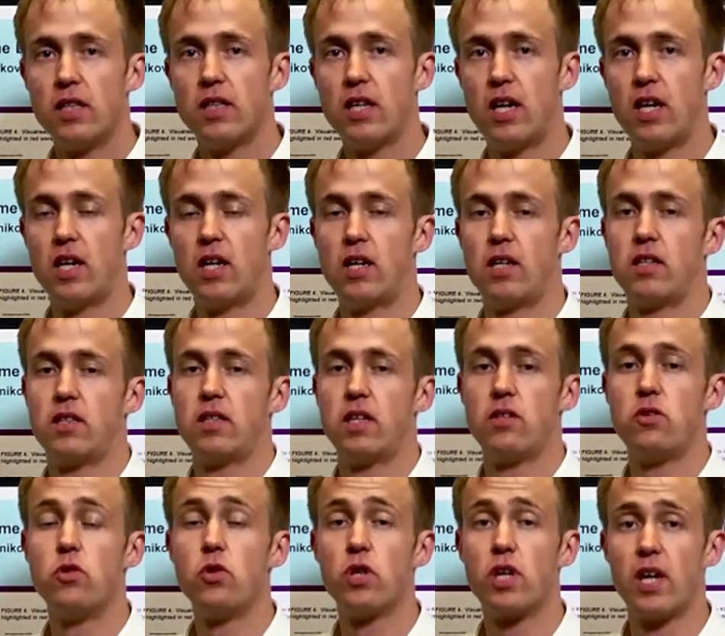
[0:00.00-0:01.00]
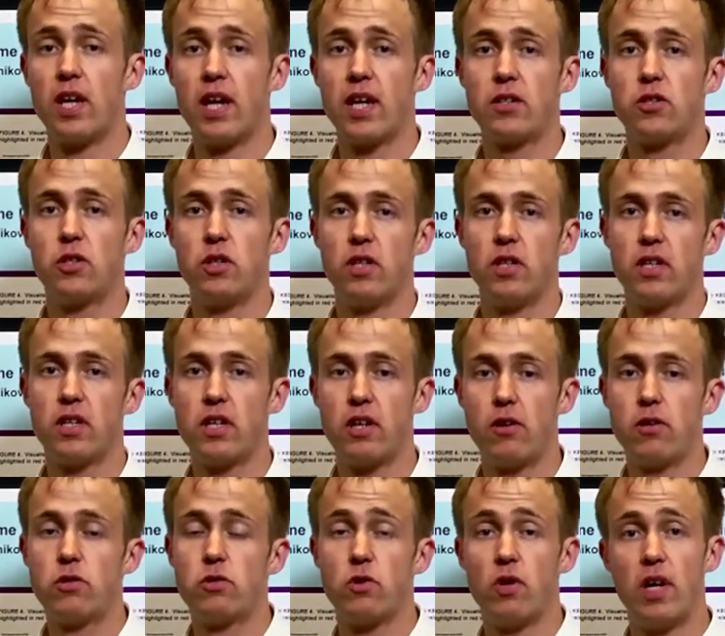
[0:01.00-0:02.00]
that, that you can actually
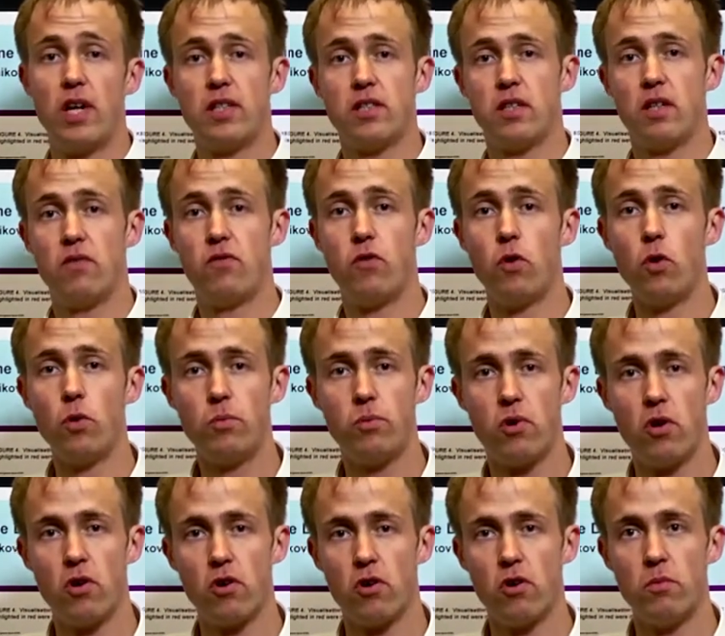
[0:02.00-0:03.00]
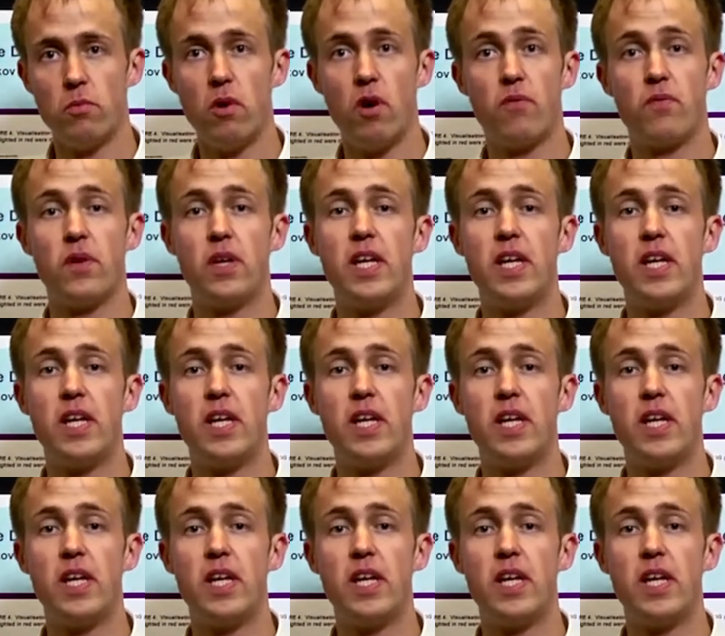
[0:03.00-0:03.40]
characterize a full proteome of